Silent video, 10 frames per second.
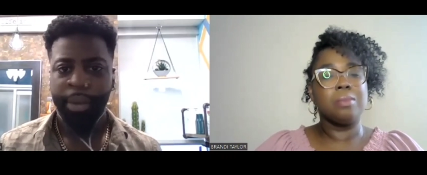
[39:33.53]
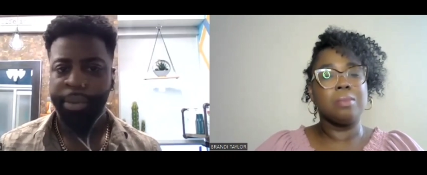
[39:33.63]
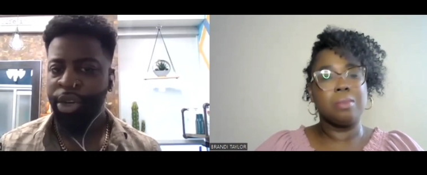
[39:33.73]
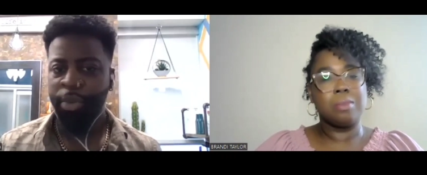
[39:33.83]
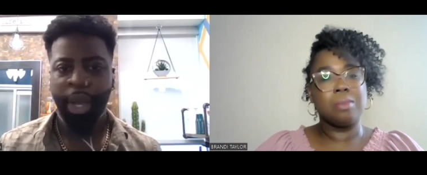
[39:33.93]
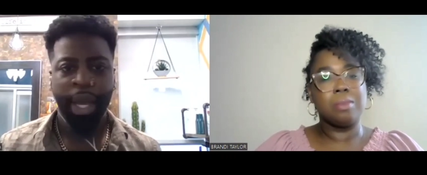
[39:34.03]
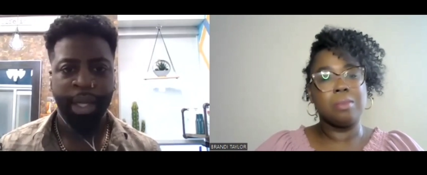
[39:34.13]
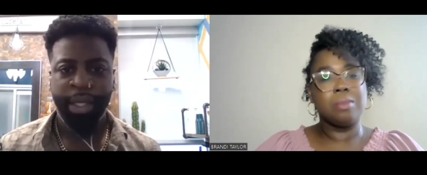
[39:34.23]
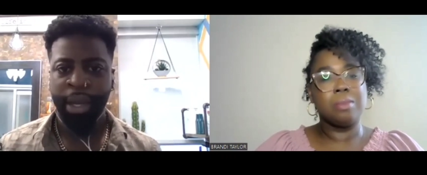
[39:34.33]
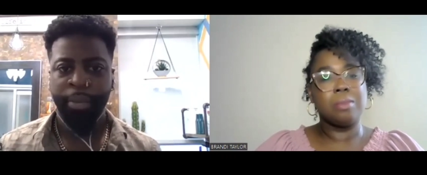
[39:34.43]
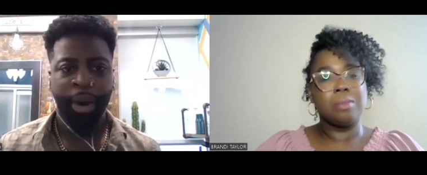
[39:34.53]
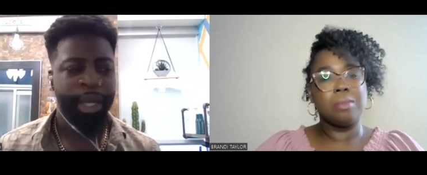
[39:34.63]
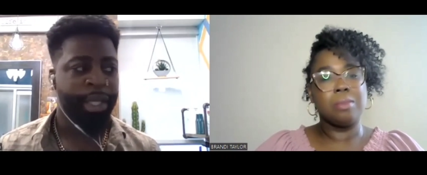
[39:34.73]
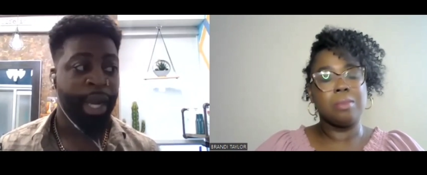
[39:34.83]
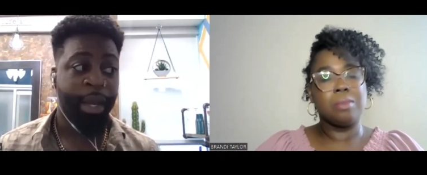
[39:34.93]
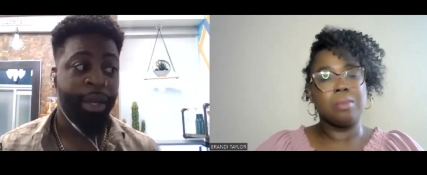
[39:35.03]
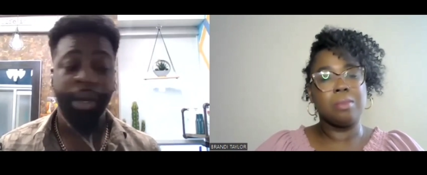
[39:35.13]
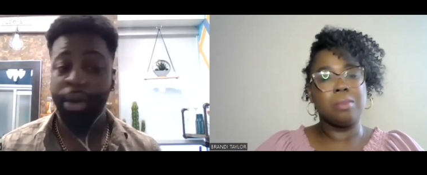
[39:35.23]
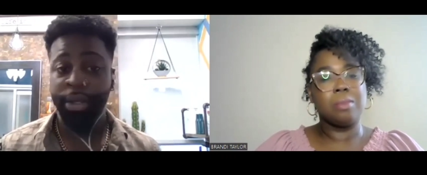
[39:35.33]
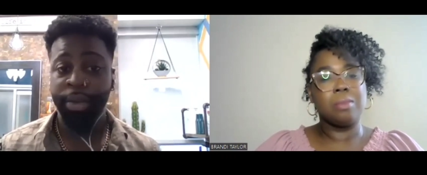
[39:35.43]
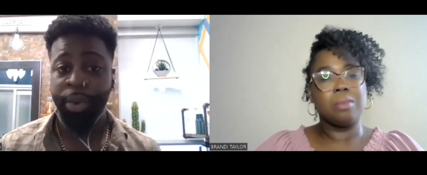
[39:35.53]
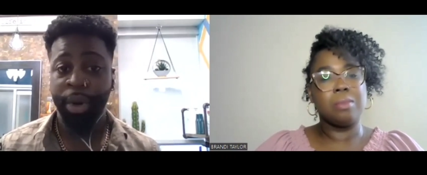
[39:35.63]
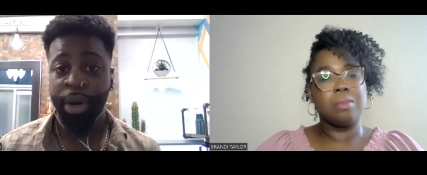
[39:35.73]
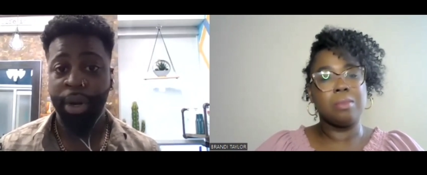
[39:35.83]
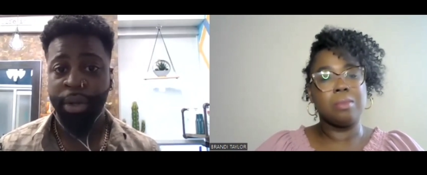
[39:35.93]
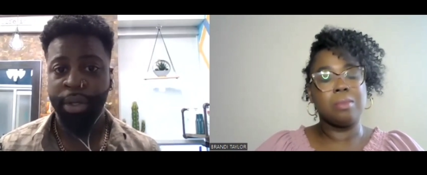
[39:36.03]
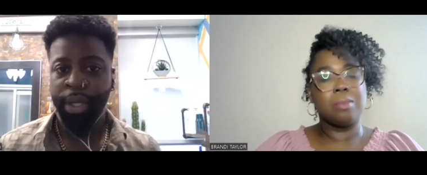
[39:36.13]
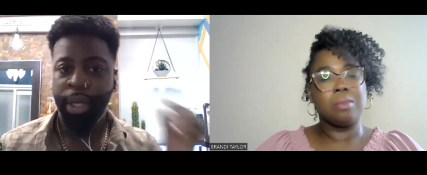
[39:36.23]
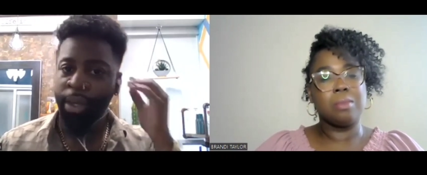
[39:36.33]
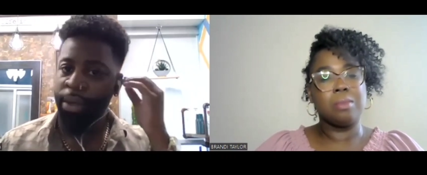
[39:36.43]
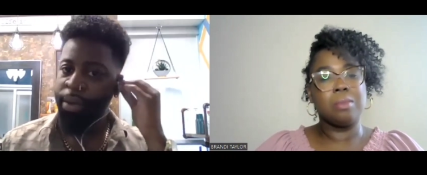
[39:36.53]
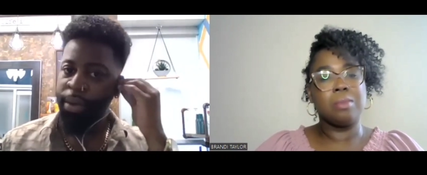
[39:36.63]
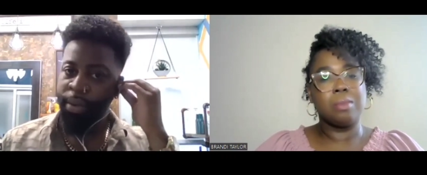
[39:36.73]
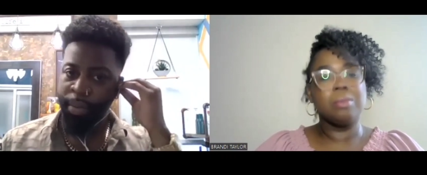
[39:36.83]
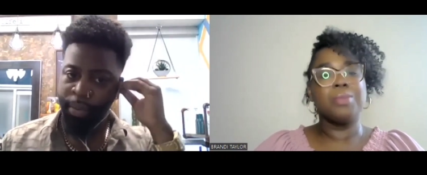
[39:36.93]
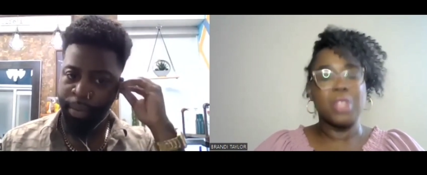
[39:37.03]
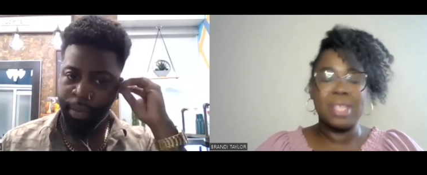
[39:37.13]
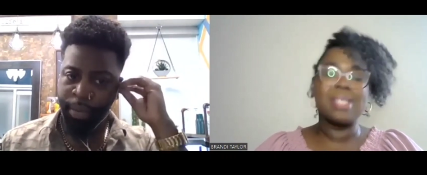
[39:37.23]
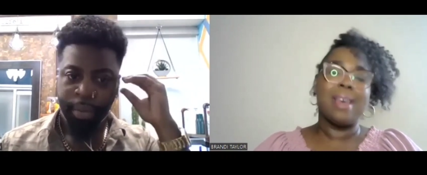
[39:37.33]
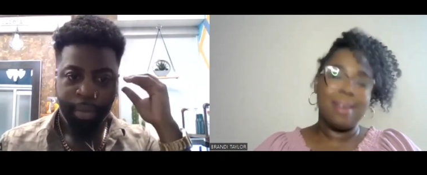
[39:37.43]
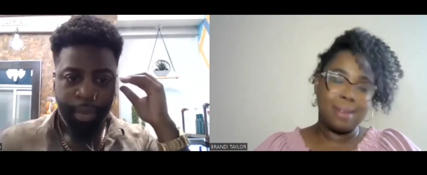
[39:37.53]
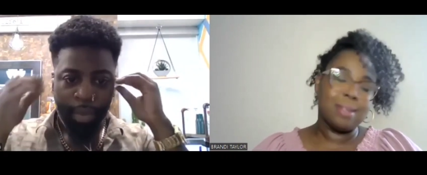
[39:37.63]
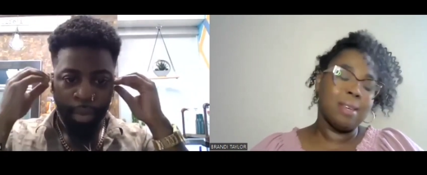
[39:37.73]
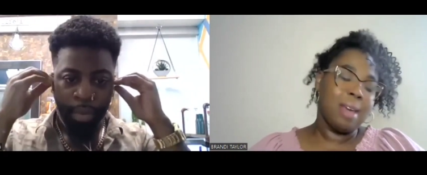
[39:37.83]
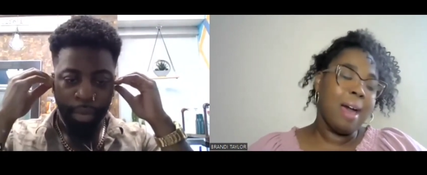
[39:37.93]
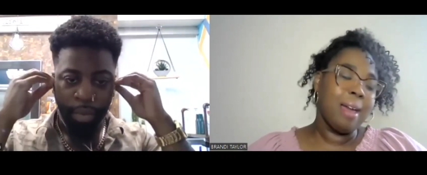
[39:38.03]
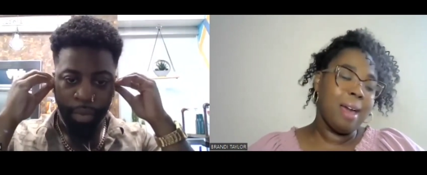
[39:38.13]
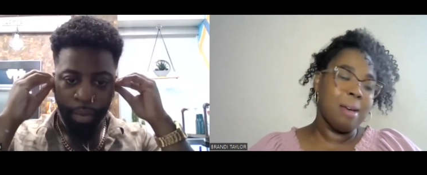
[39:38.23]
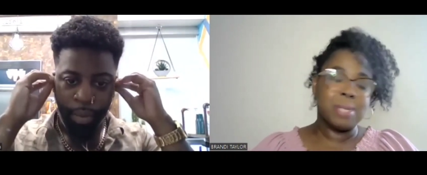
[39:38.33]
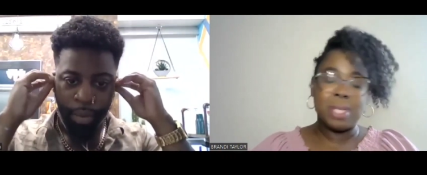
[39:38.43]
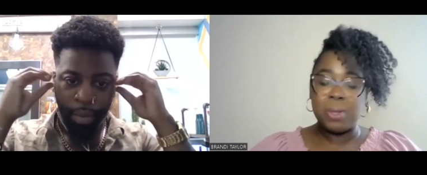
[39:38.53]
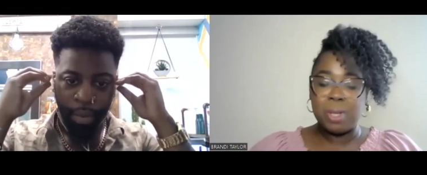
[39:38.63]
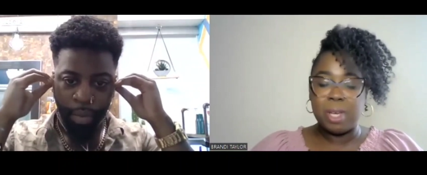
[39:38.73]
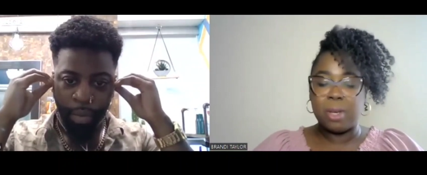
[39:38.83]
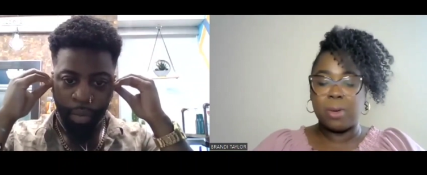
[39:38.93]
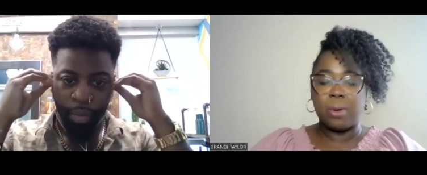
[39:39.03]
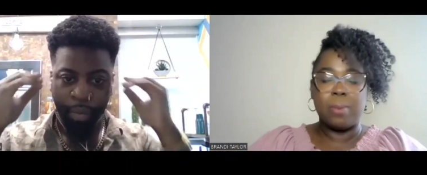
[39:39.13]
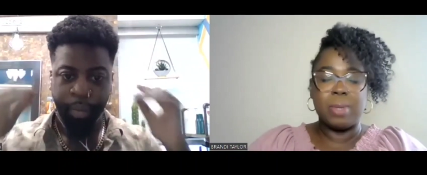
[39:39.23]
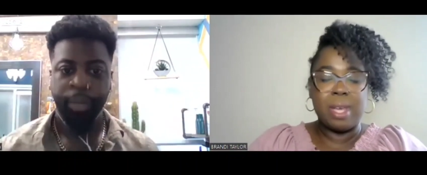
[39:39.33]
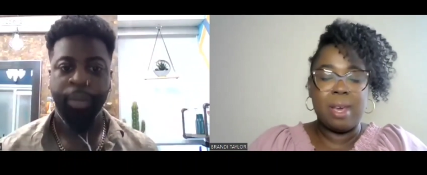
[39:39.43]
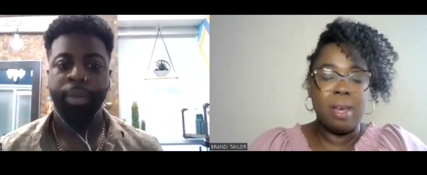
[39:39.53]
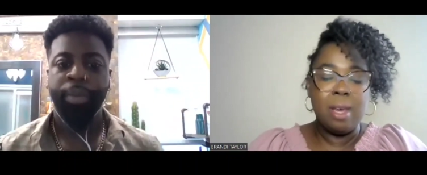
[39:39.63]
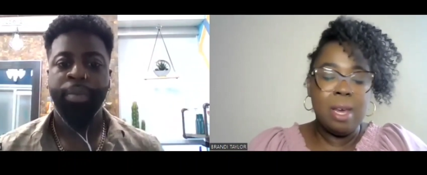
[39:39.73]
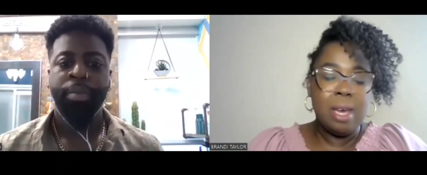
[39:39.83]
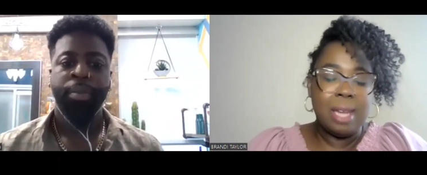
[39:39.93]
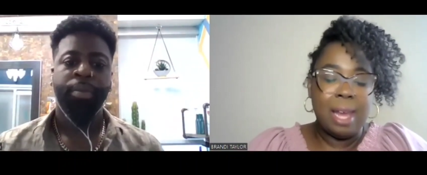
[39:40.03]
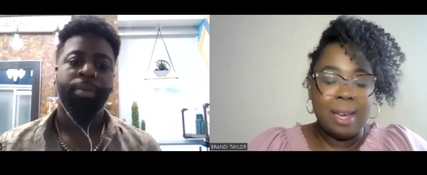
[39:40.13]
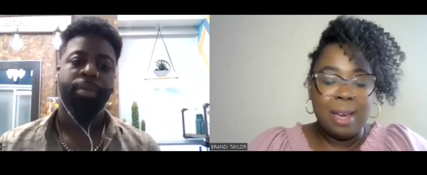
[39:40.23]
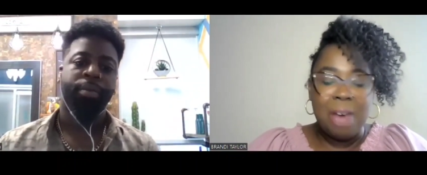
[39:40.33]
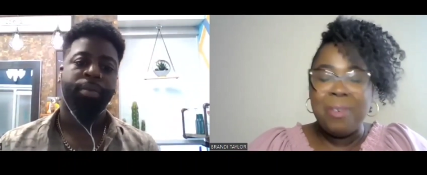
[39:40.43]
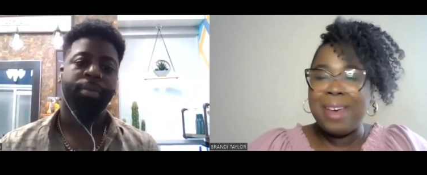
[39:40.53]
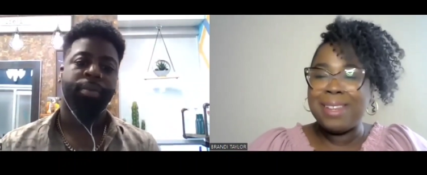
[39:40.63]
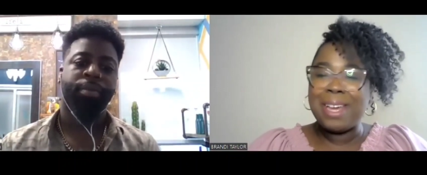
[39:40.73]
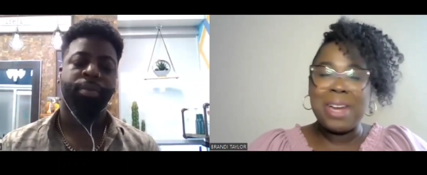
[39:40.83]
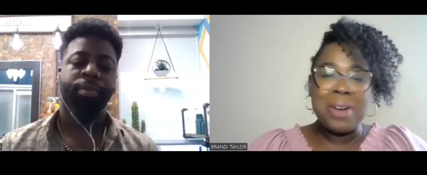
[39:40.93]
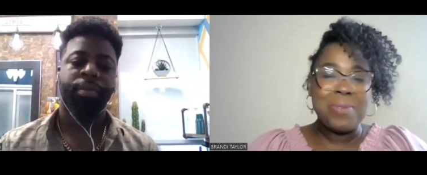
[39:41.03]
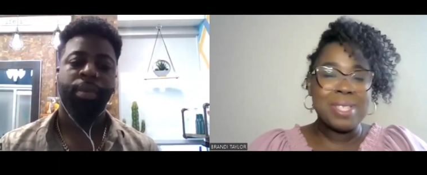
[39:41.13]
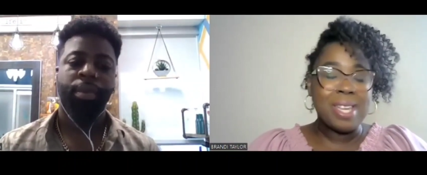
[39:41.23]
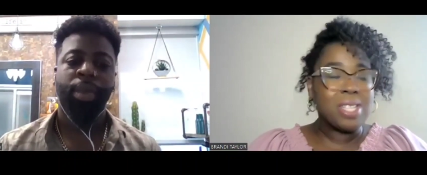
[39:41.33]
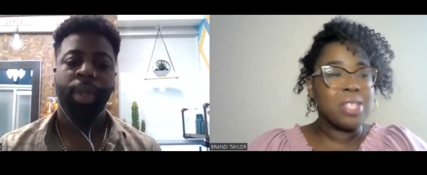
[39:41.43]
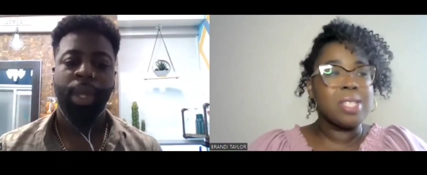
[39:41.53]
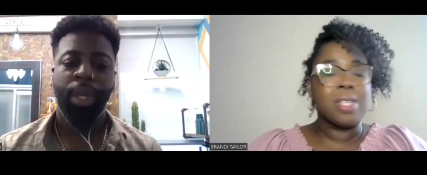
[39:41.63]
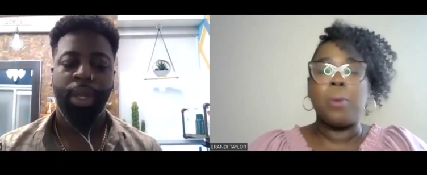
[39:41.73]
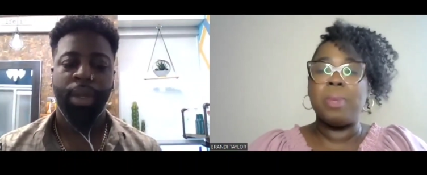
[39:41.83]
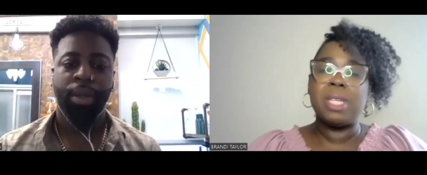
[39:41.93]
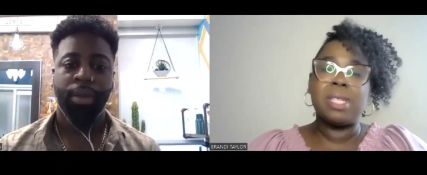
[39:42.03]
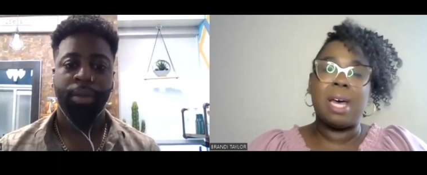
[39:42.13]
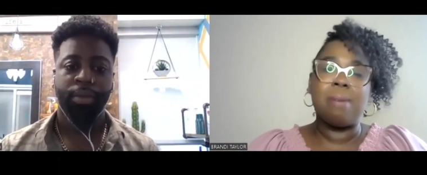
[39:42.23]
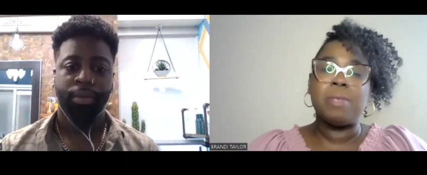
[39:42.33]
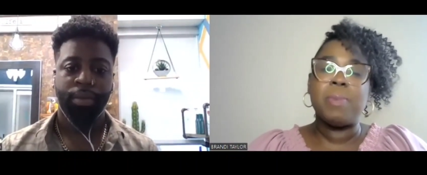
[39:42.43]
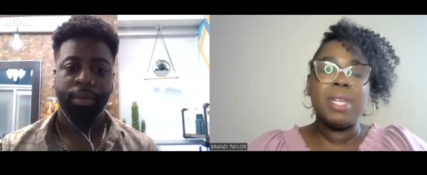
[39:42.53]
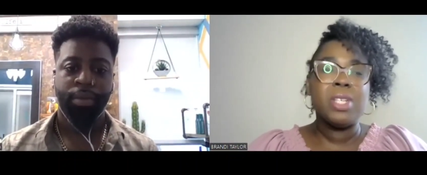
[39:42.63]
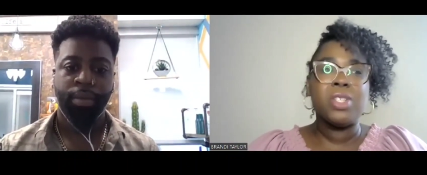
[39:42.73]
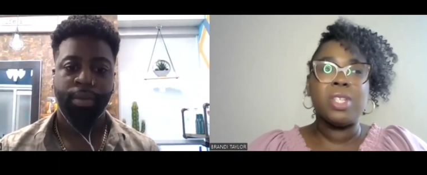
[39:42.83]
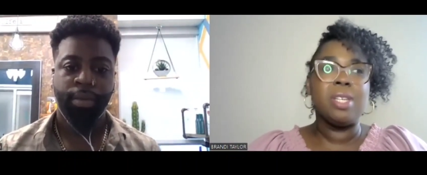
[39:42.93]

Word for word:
Speaker 1: I'm still paying the same price that I could go somewhere else.
Speaker 2: Exactly. I absolutely agree with that. Like I've had that conversation so many times, but it's